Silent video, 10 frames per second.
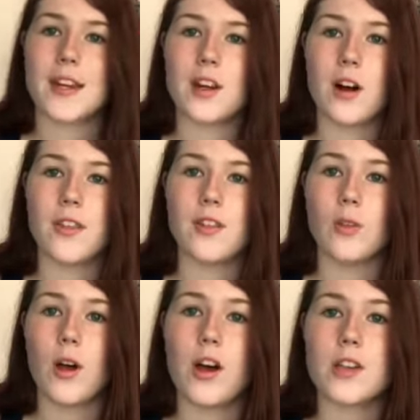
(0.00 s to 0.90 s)
on the
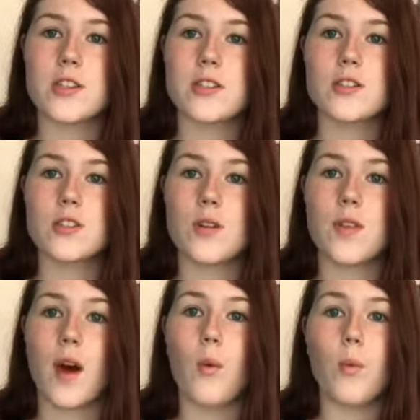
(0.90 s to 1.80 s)
laws so
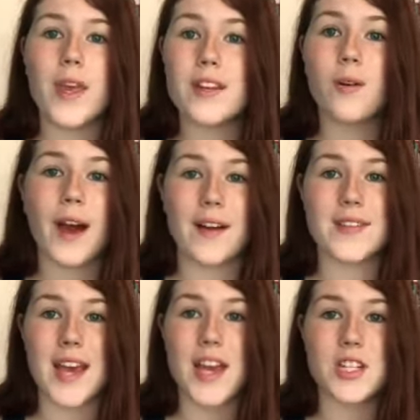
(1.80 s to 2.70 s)
that we don't have
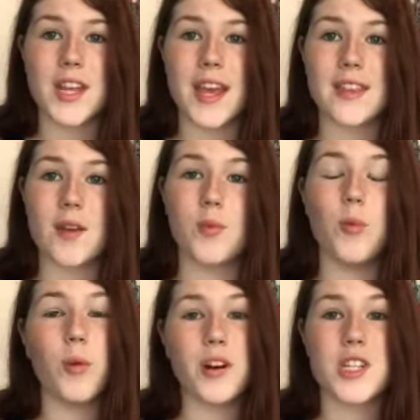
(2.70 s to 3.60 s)
to educate them
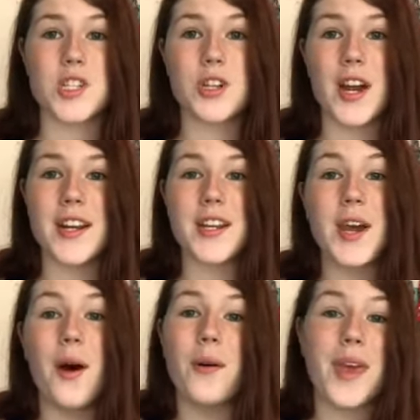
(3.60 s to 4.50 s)
when we're just trying
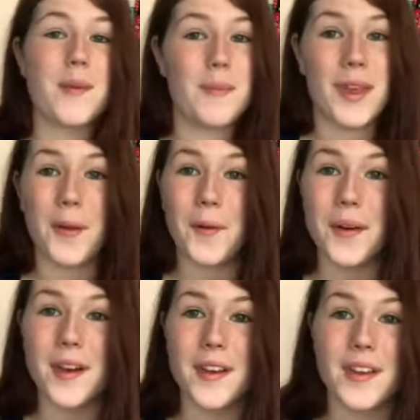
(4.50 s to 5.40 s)
to go get
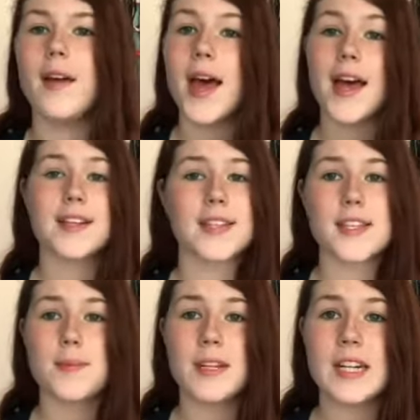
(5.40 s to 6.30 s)
milk.
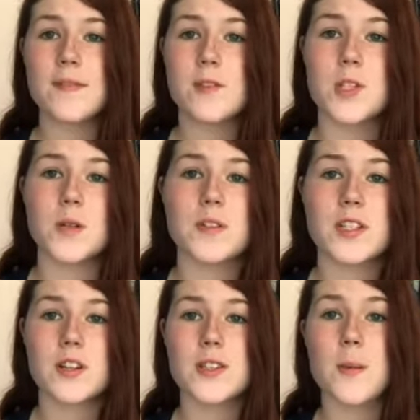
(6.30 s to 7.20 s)
Accessibility for service
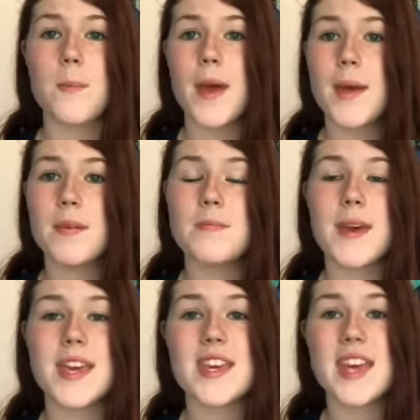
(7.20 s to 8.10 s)
dogs may be
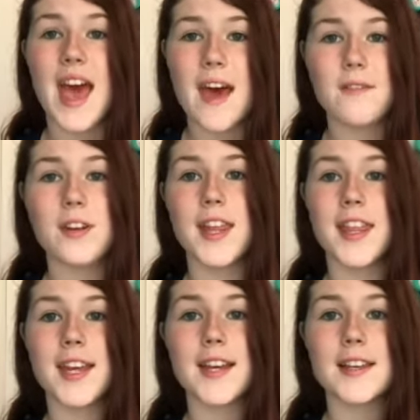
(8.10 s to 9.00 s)
making
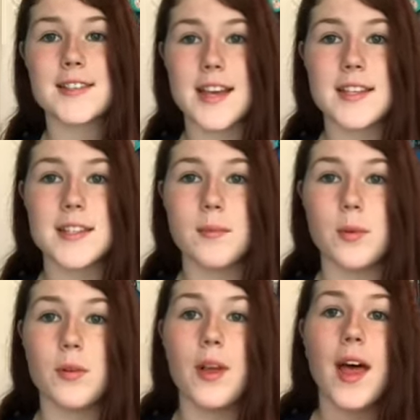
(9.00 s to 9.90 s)
everything
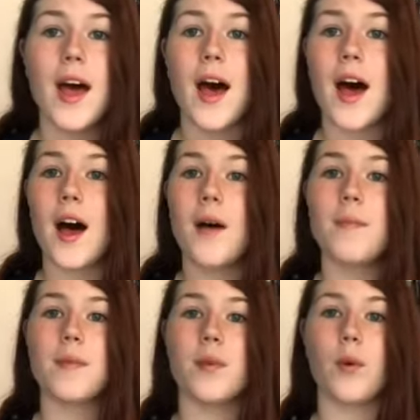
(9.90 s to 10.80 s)
accessible.
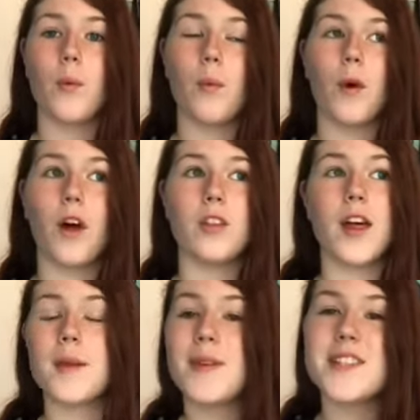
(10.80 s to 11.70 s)
A
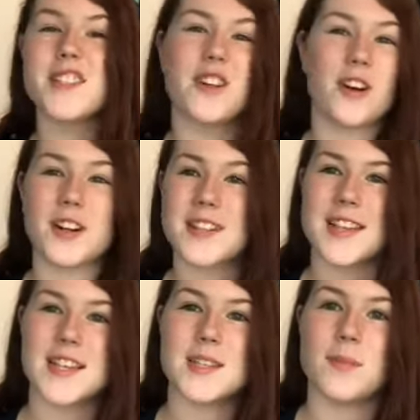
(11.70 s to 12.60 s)
lot of places aren't
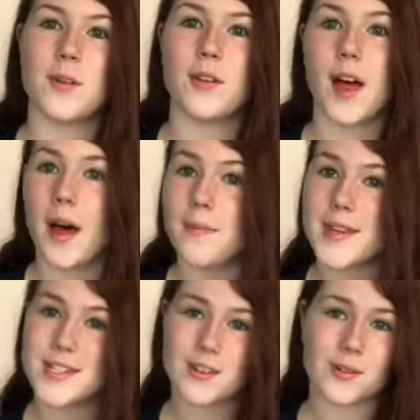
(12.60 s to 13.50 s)
accessible.
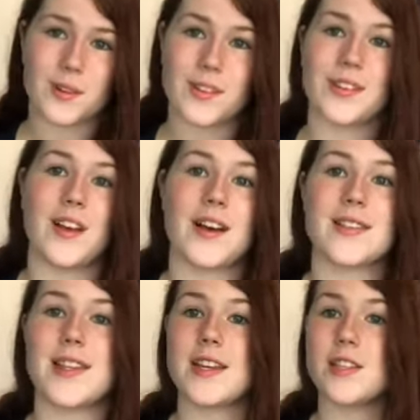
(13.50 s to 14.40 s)
They don't know the
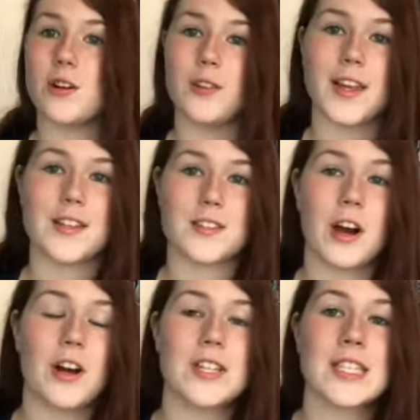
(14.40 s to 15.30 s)
laws. They don't let
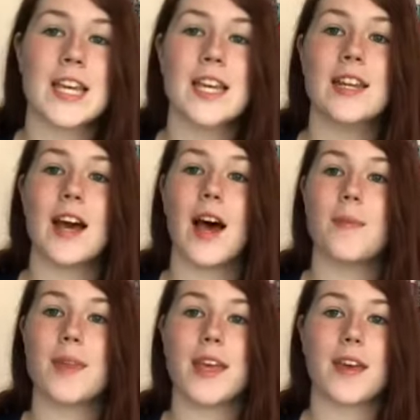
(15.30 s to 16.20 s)
dogs in.
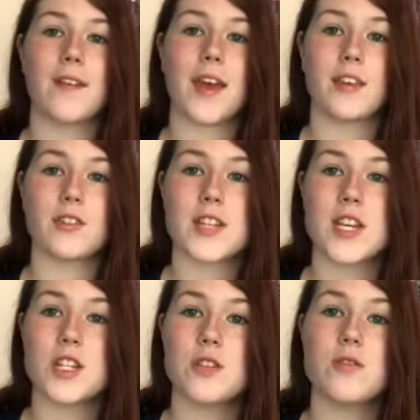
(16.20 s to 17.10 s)
They give handlers
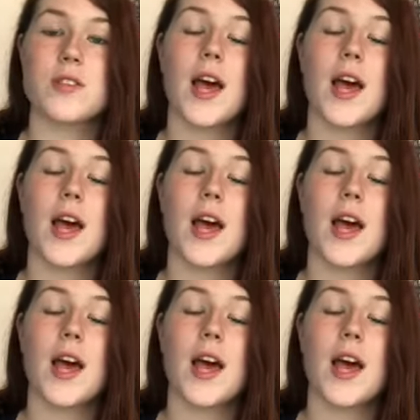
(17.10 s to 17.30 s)
issues.